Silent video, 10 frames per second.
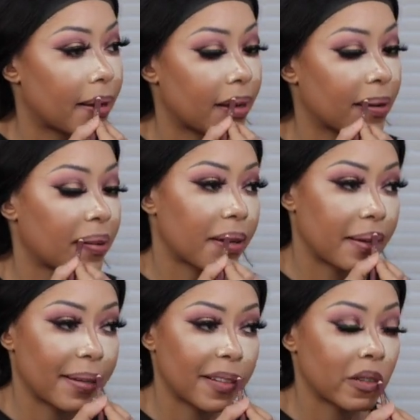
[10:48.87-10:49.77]
and
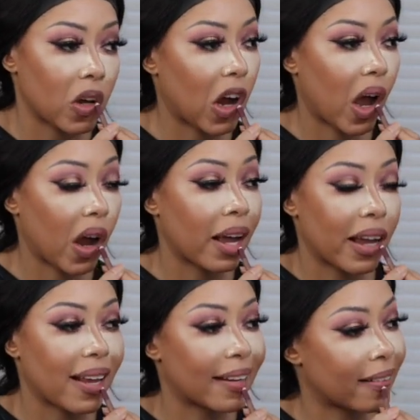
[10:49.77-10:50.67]
a nude
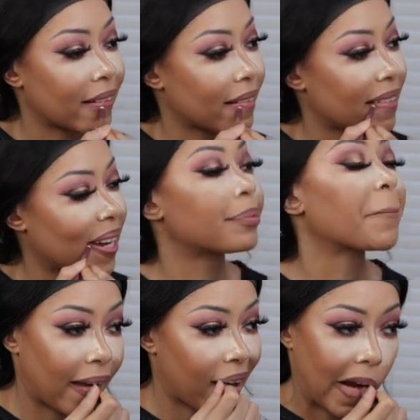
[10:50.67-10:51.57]
lip to
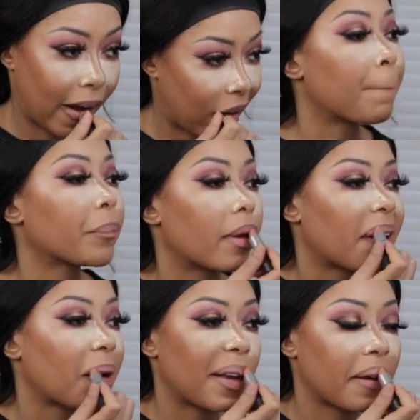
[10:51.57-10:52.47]
create this
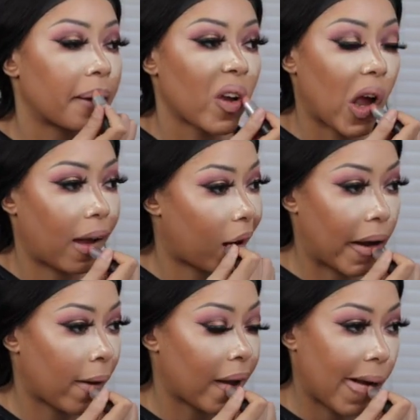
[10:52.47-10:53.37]
mauvey like
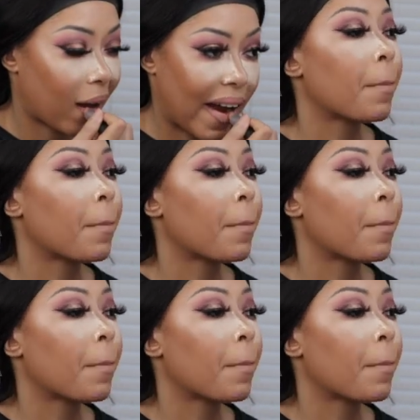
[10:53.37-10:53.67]
color.